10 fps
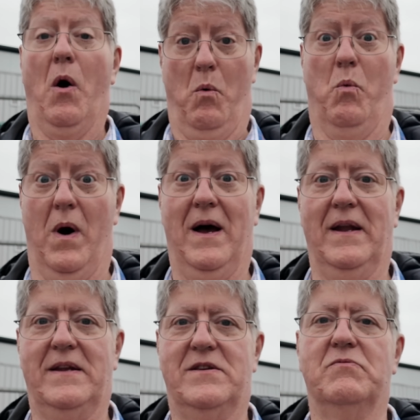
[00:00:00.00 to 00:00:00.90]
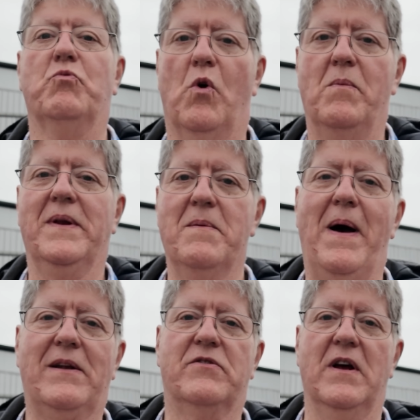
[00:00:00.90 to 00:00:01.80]
while it's warming the
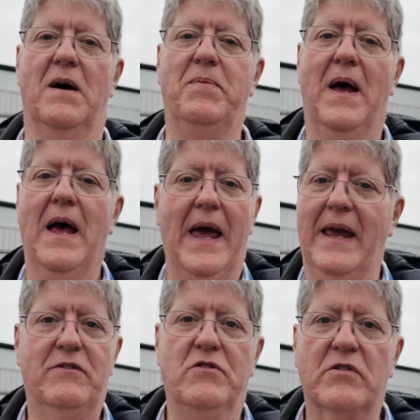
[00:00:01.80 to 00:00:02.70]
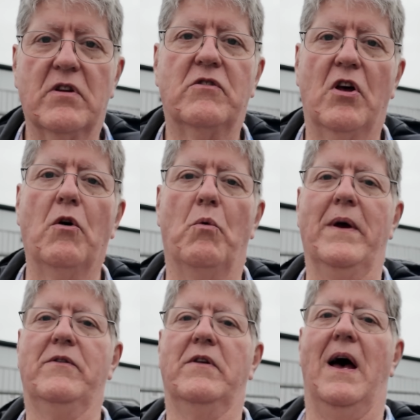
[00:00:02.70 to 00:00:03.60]
battery up is just a total
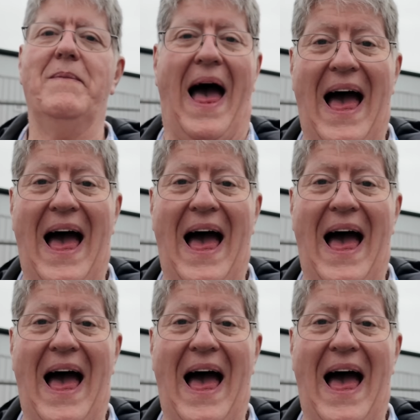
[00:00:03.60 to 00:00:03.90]
waste of time,